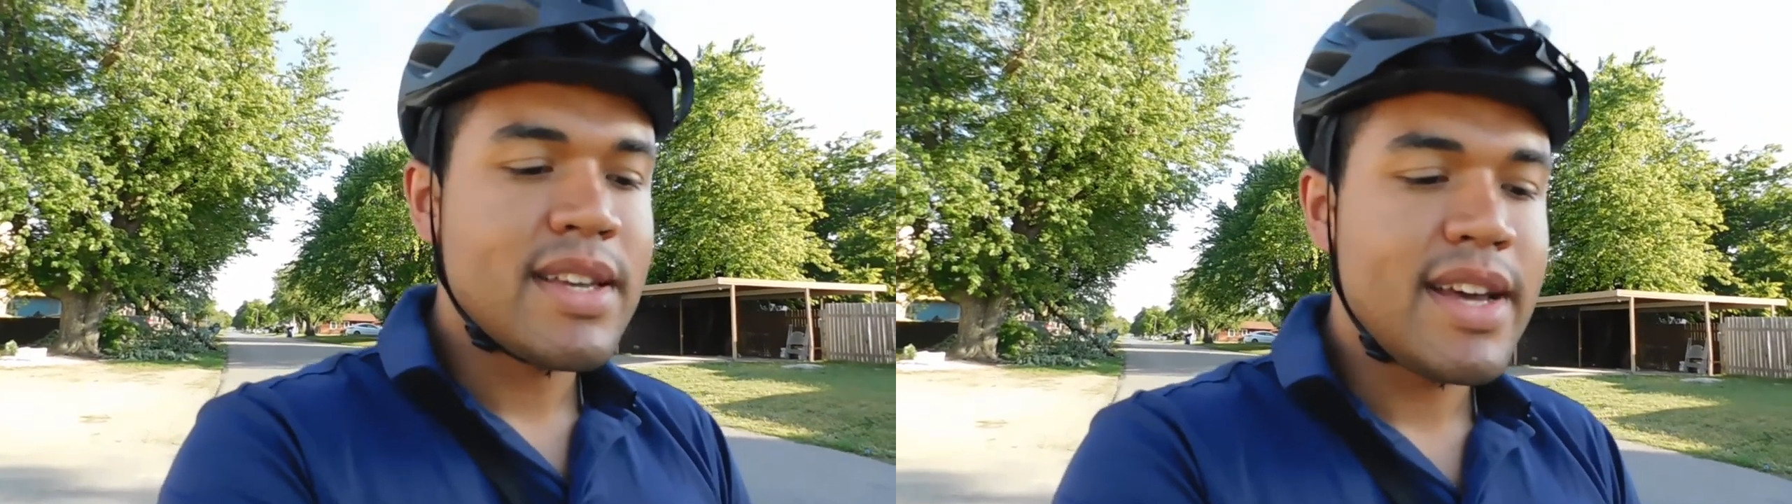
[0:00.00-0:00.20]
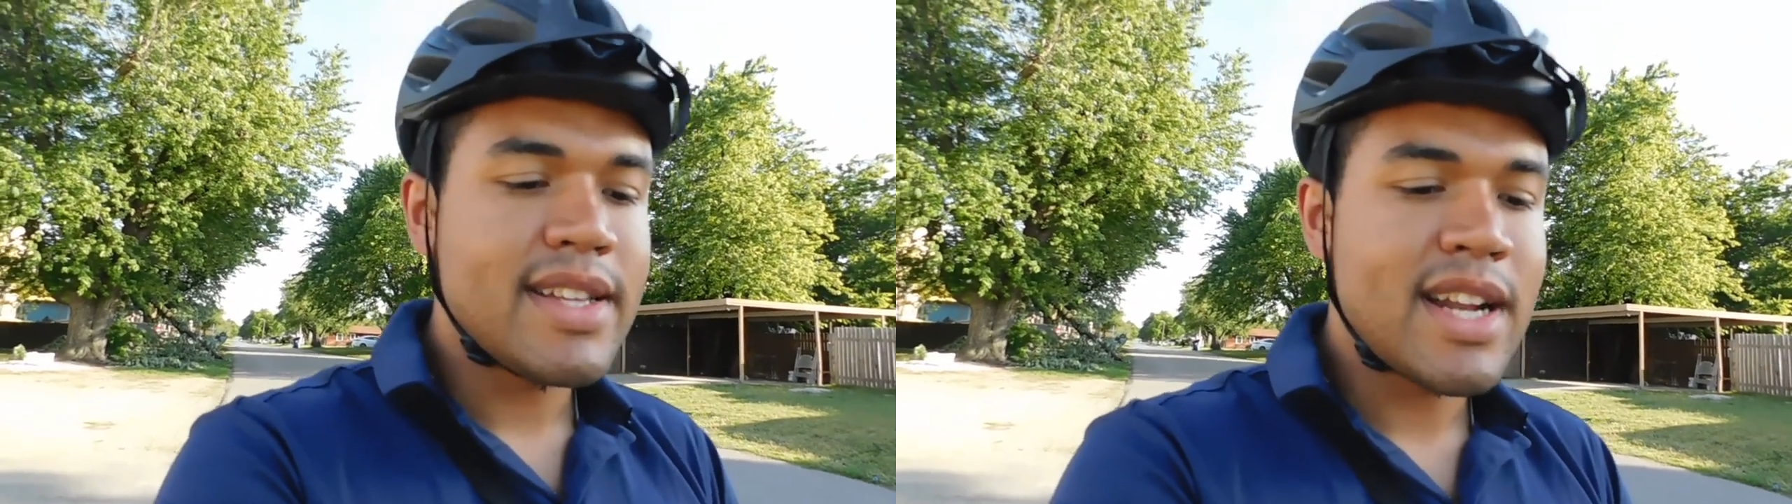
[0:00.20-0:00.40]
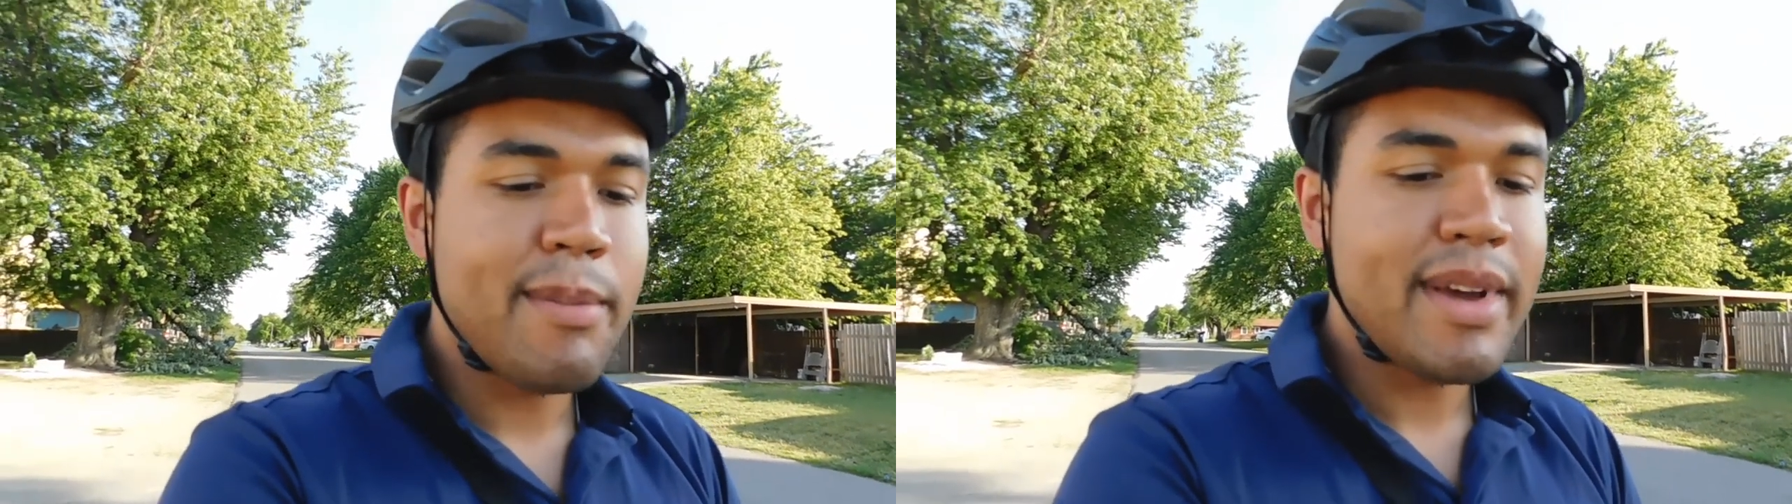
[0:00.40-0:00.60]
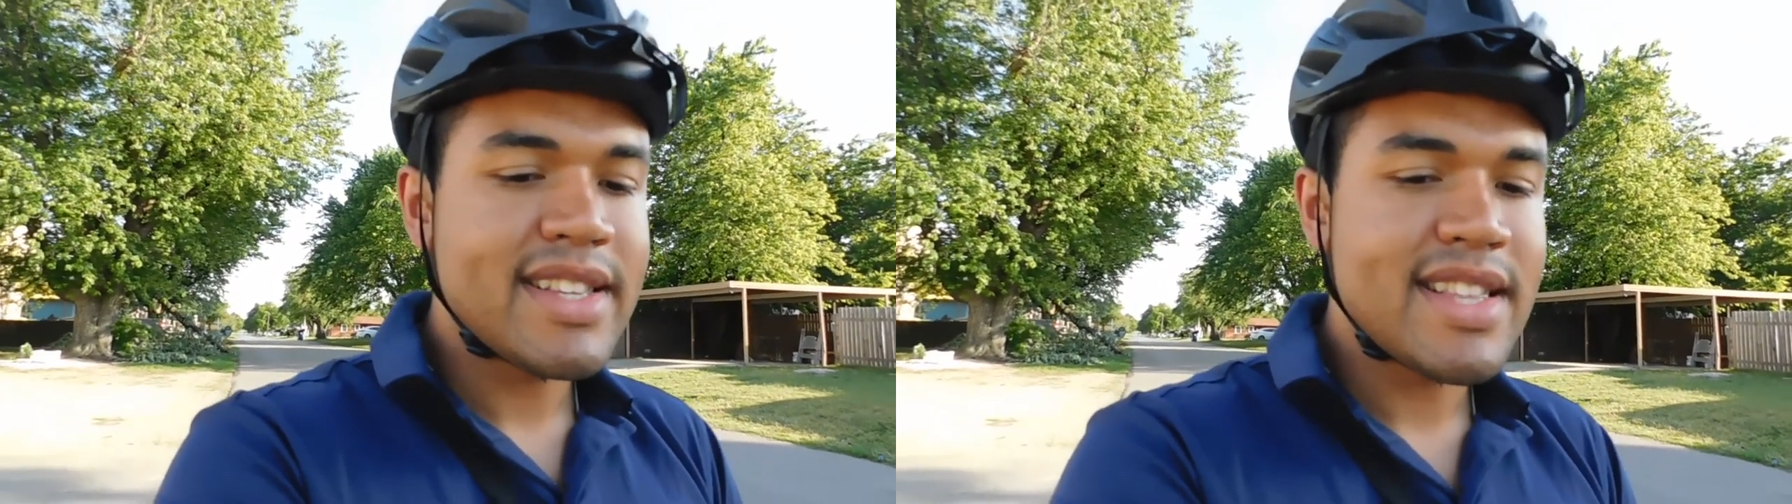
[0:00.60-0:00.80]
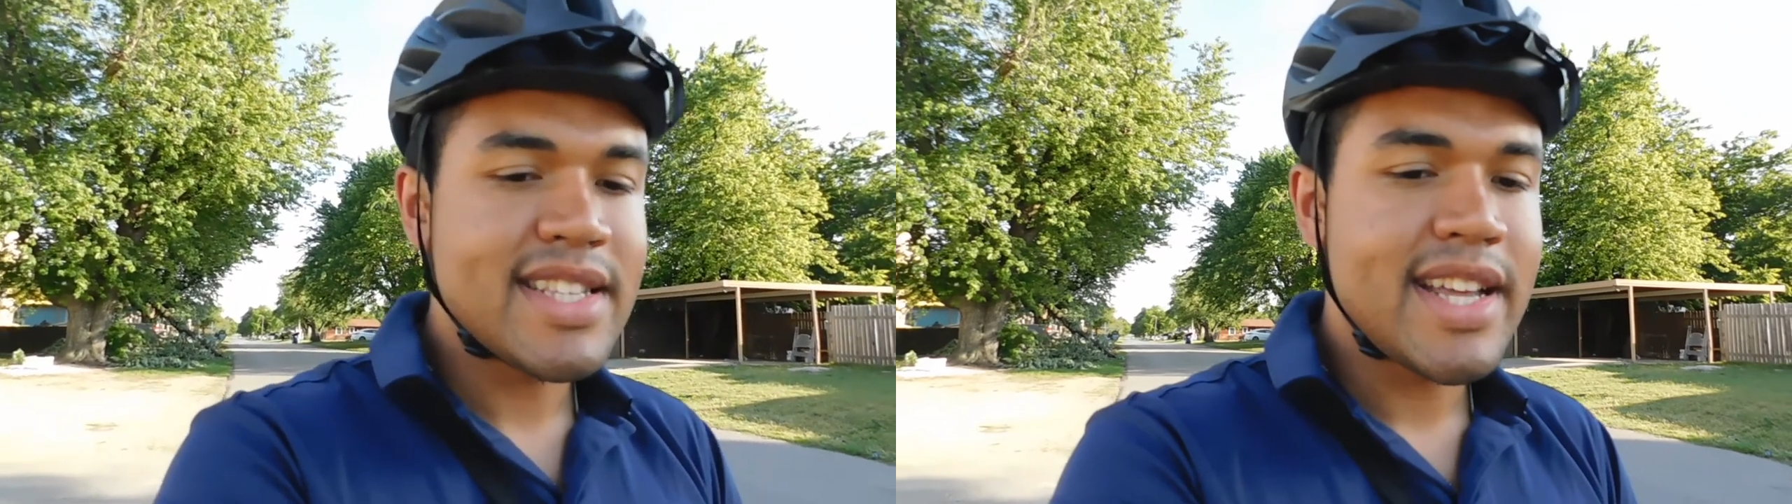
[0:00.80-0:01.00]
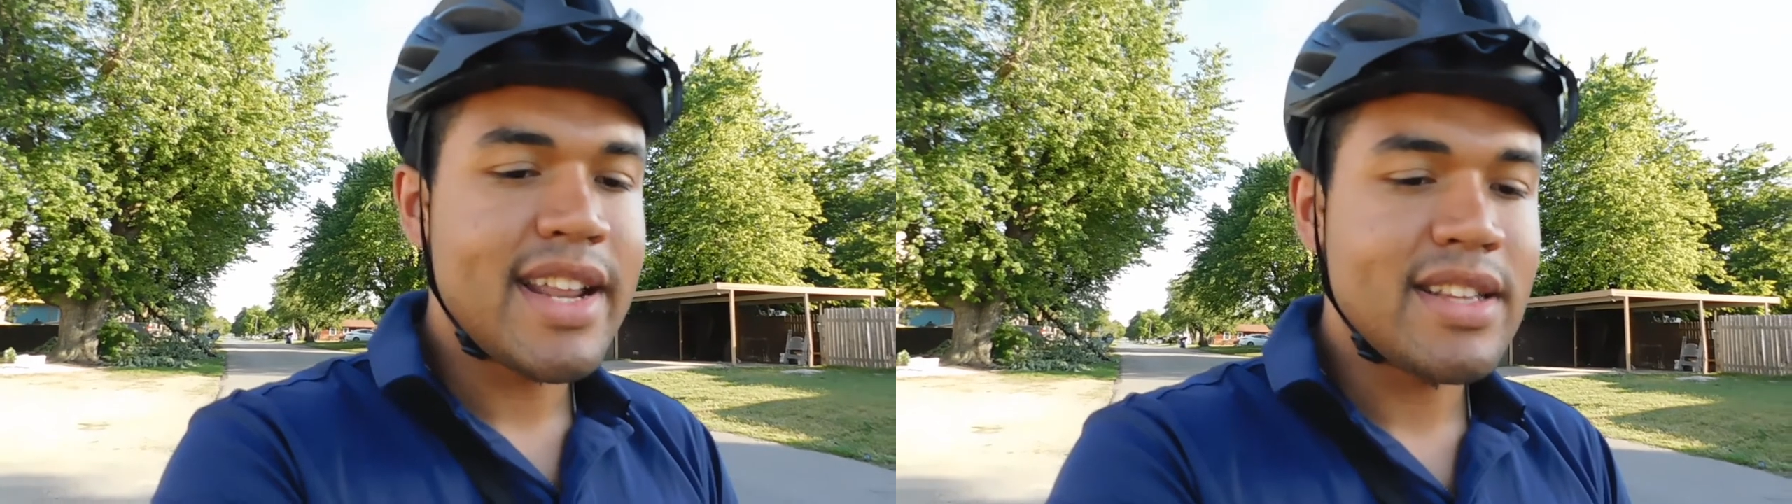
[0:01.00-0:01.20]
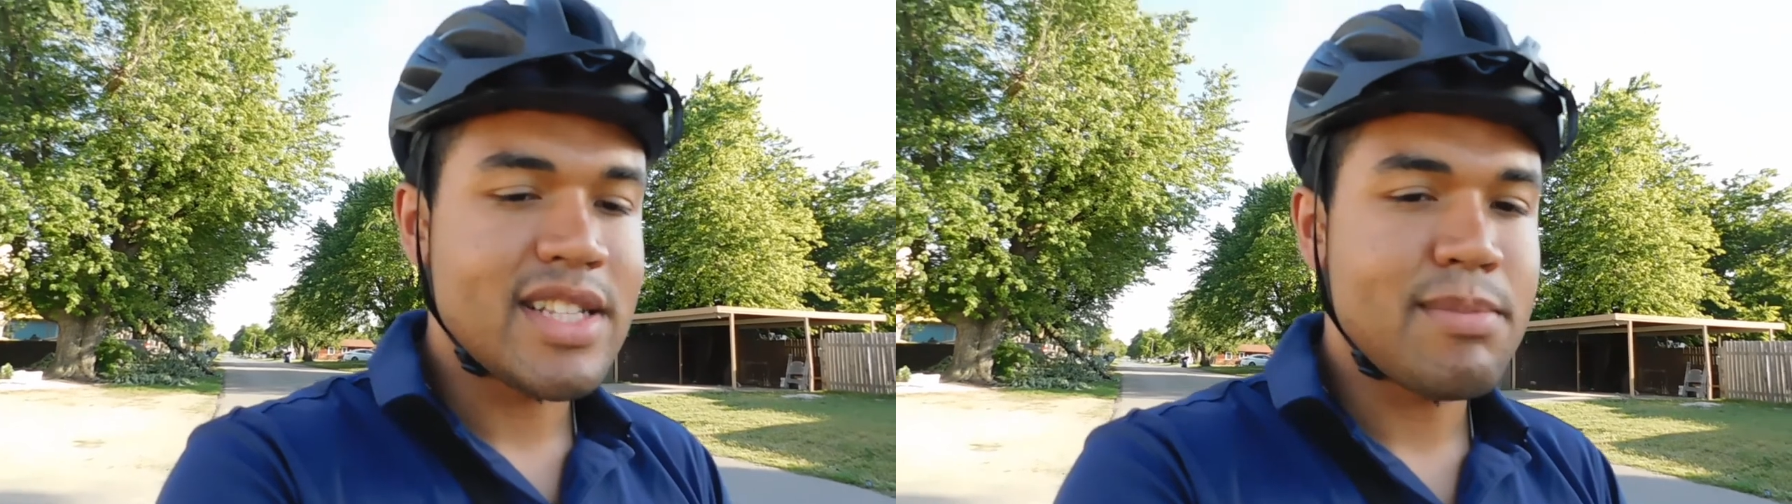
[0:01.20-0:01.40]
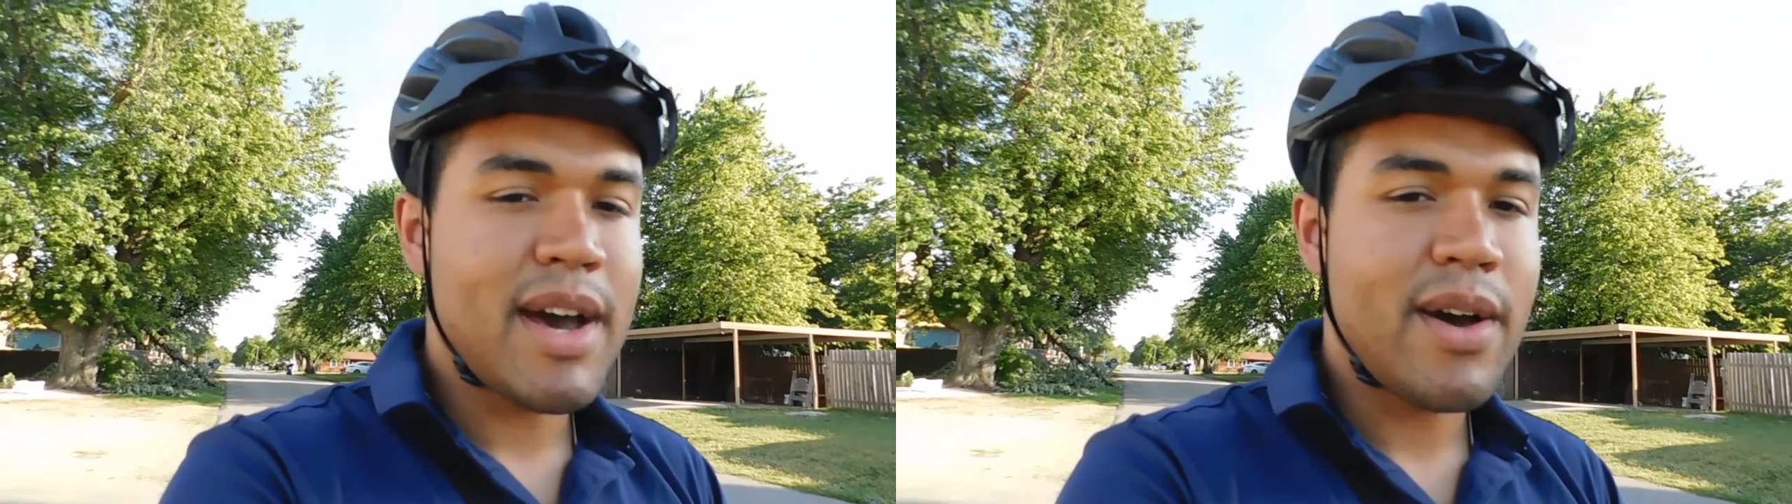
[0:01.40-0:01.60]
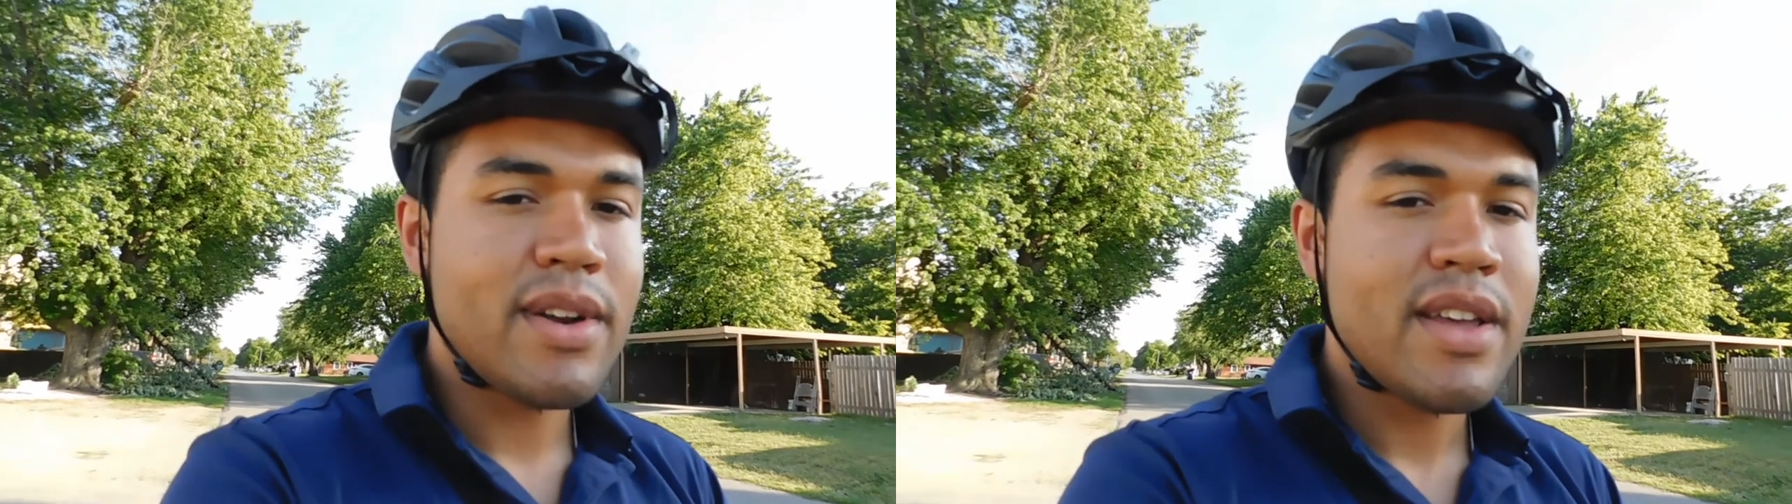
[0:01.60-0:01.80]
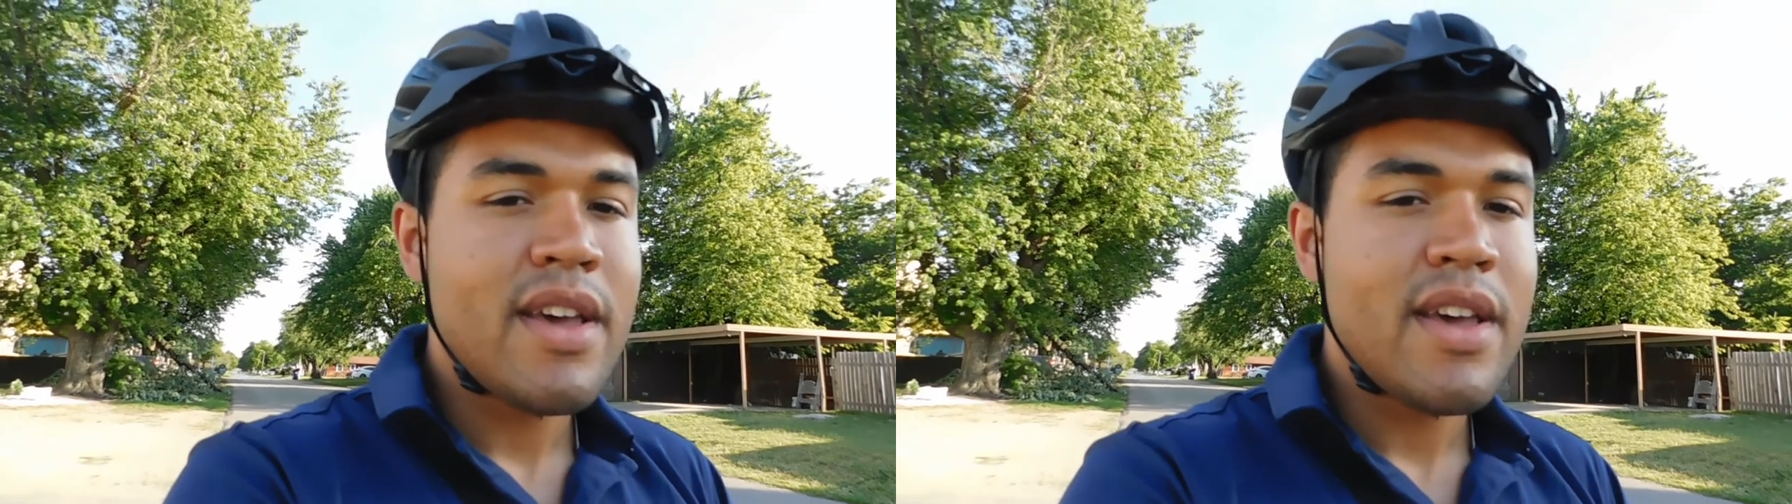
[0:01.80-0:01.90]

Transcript: it's not because of the settings it's about